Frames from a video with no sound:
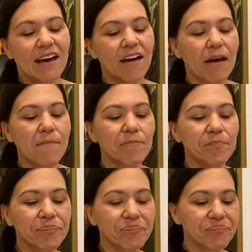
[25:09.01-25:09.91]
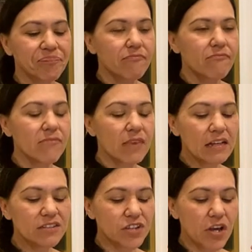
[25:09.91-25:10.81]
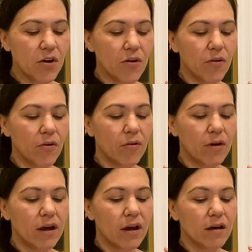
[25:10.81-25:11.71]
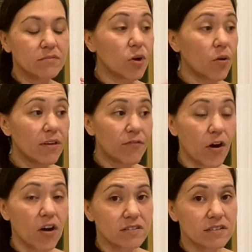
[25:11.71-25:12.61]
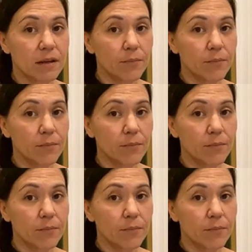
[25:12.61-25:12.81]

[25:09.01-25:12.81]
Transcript: Okay so uh, totally false.